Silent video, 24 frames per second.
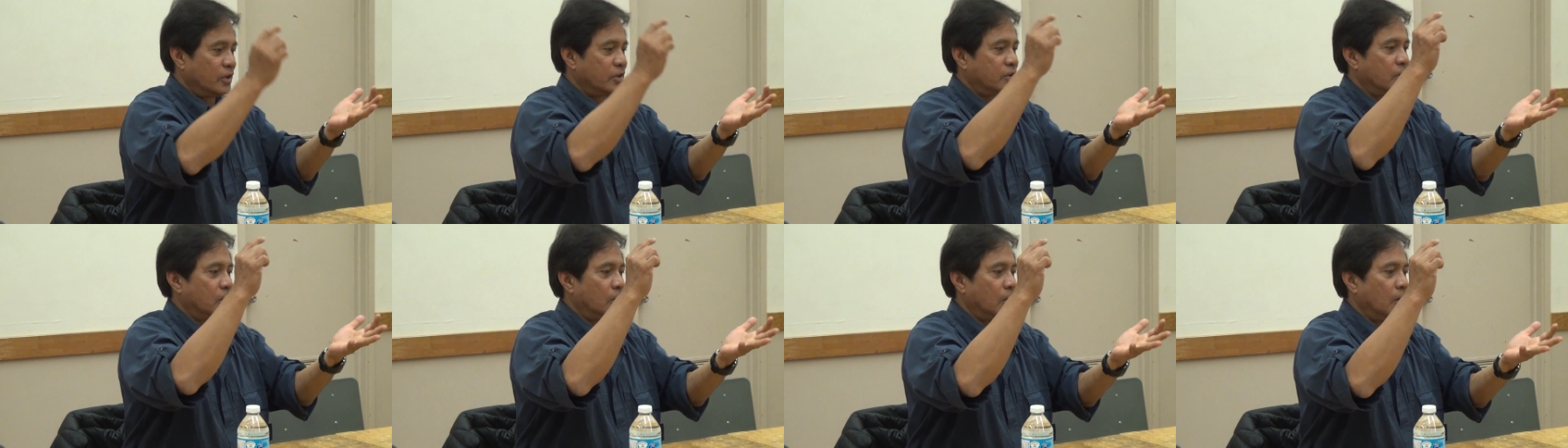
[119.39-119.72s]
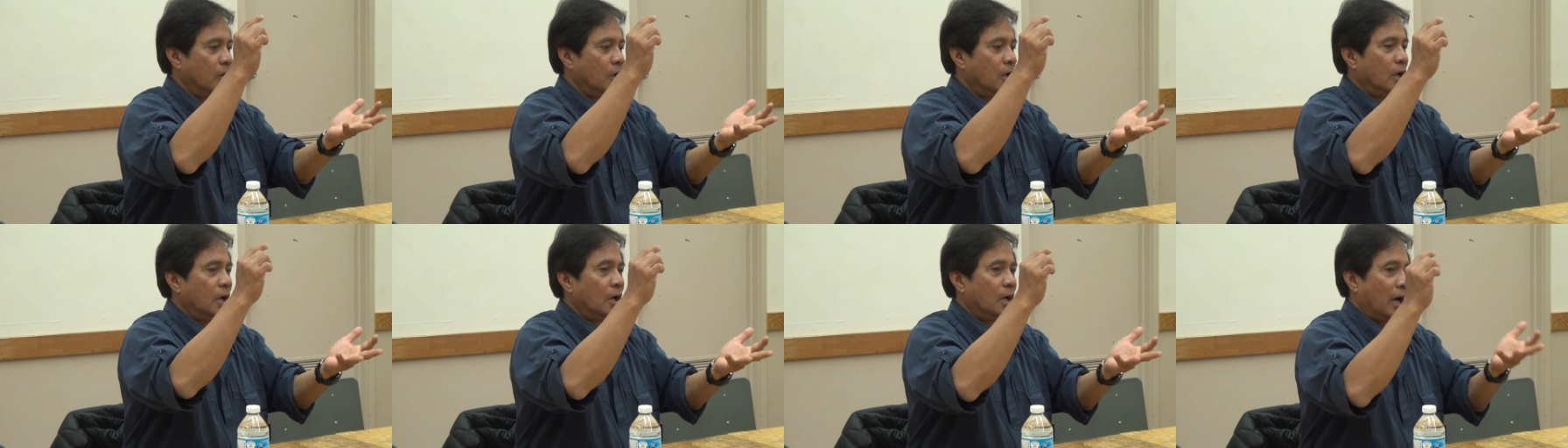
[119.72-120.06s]

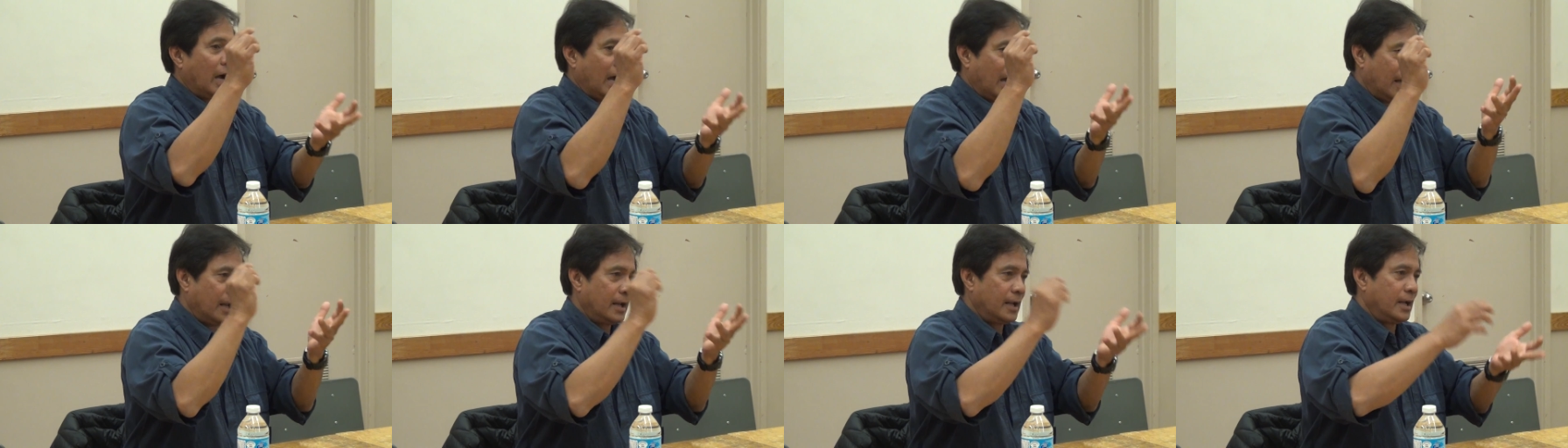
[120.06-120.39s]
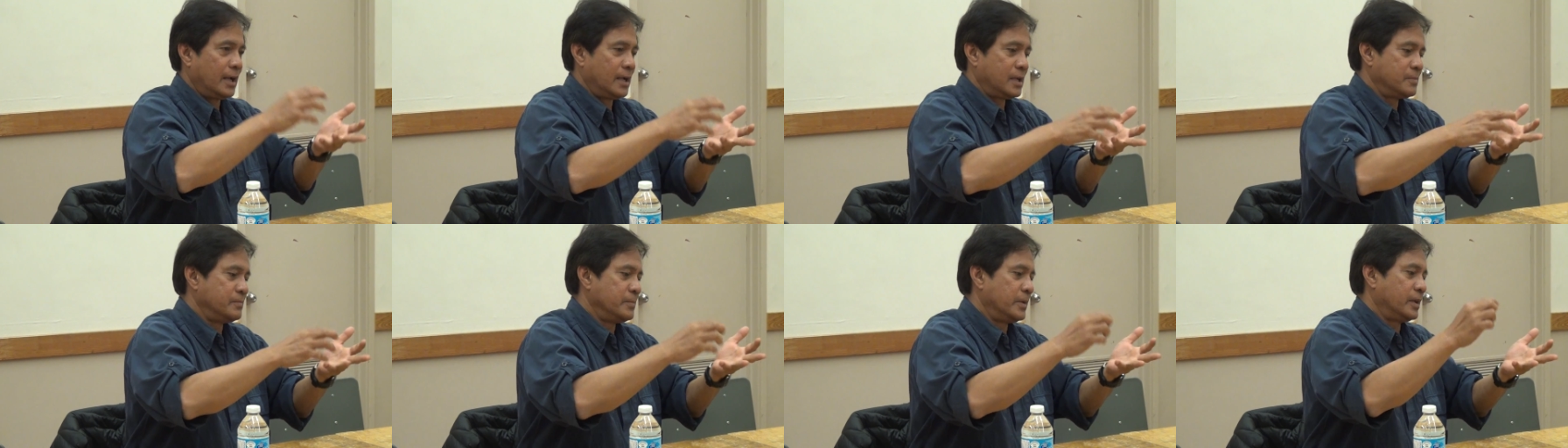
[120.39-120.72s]
So
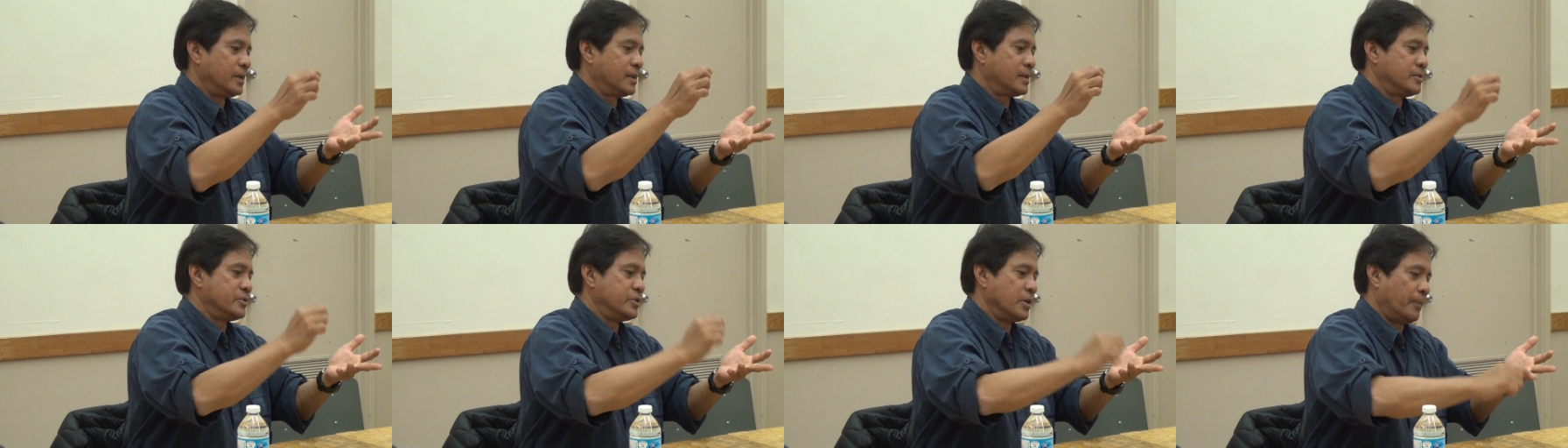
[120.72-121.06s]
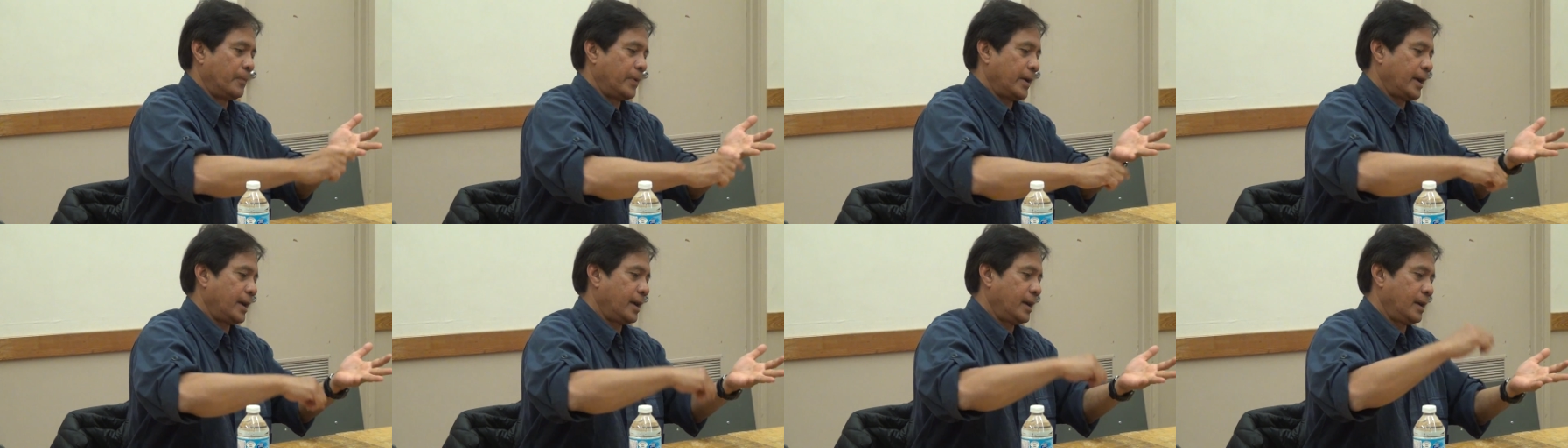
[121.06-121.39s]
allies means
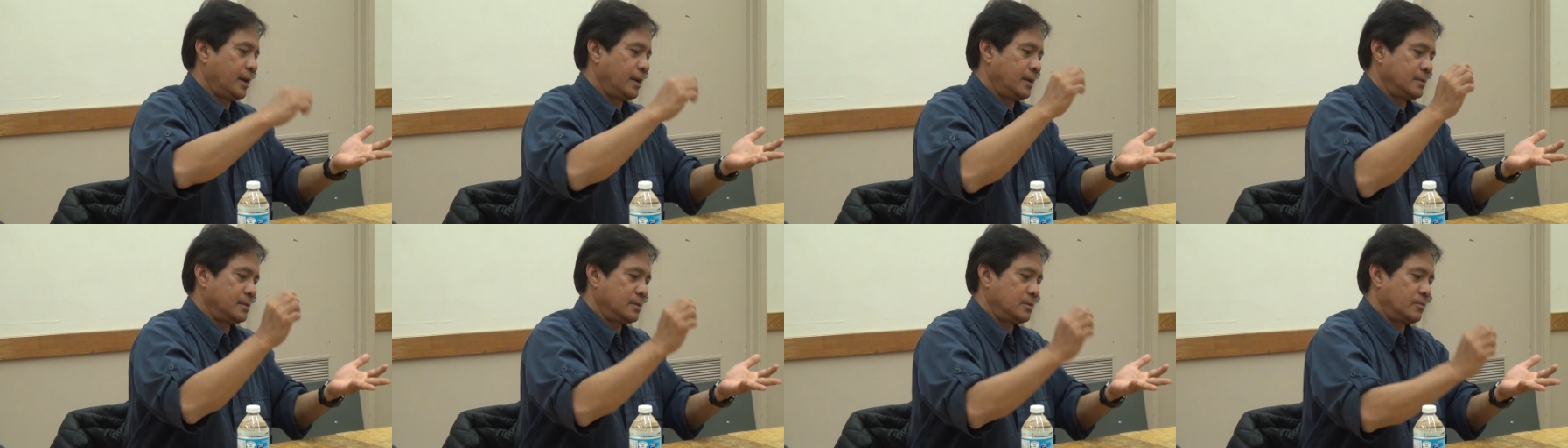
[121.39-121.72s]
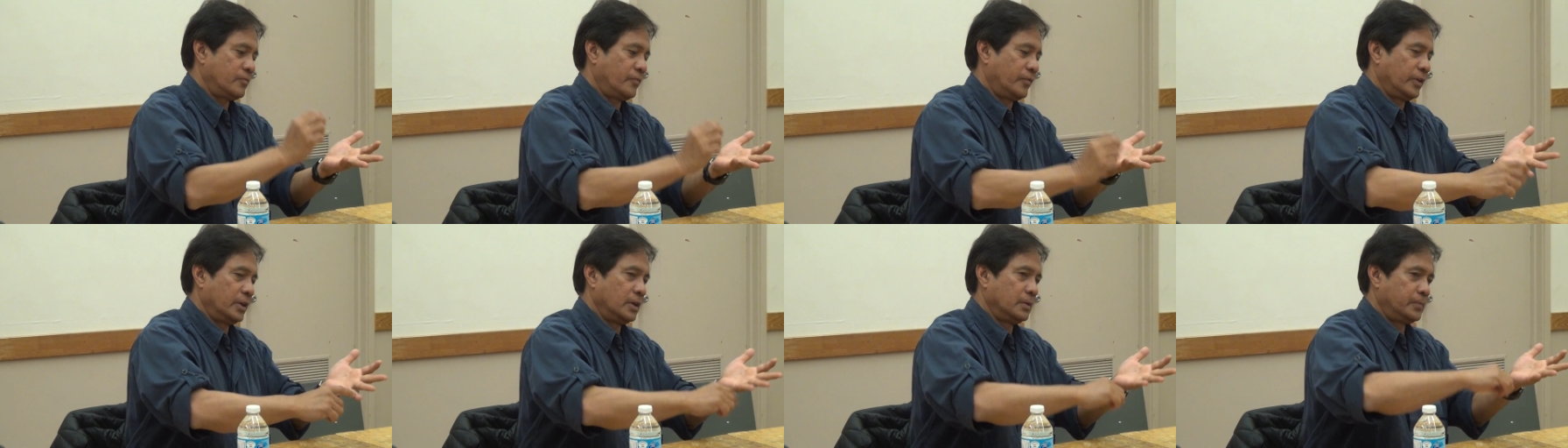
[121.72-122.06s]
Japan,
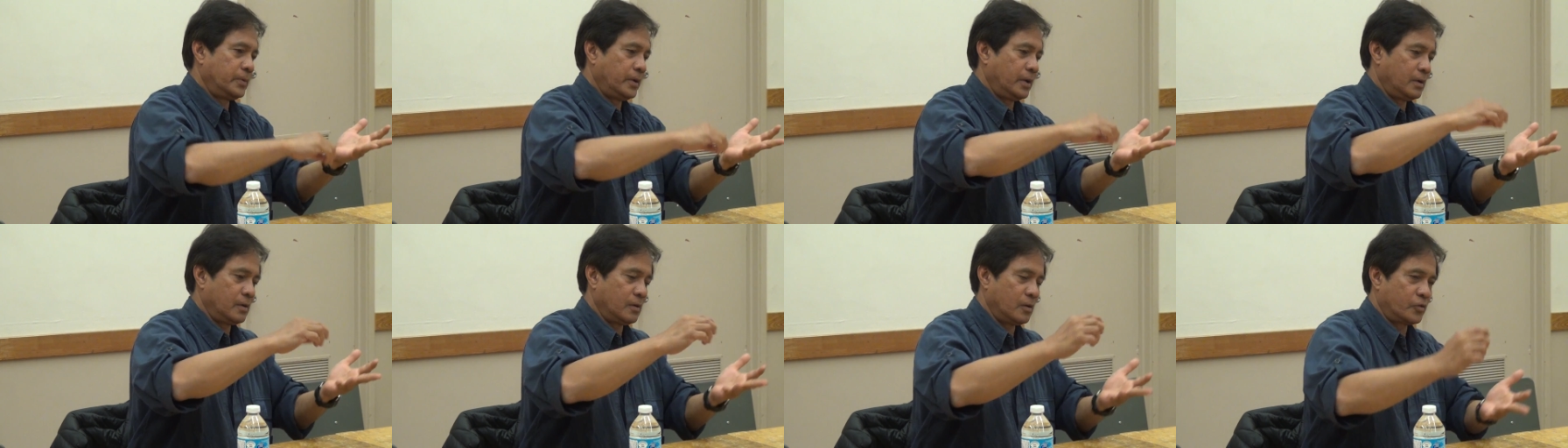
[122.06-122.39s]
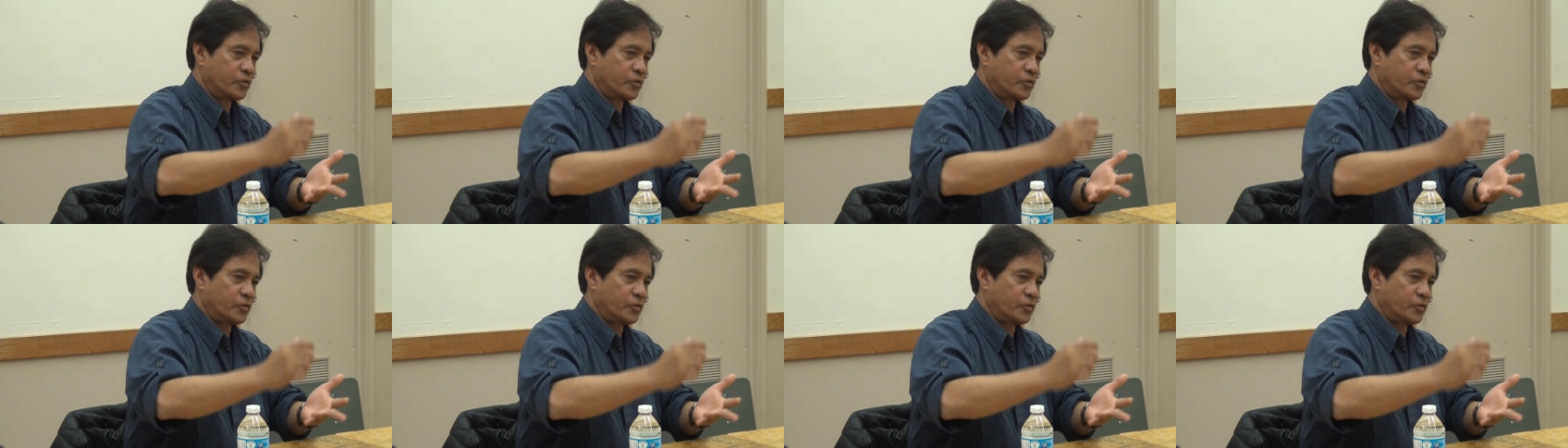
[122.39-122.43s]
Philippines,